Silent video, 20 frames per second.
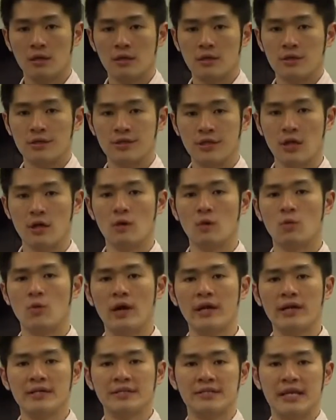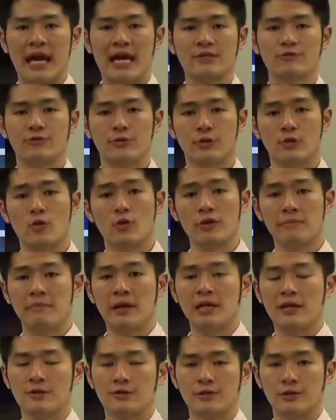So, what is Ad Recording
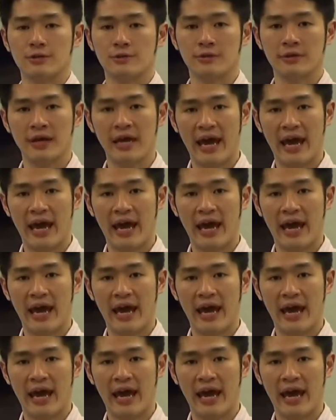Manager?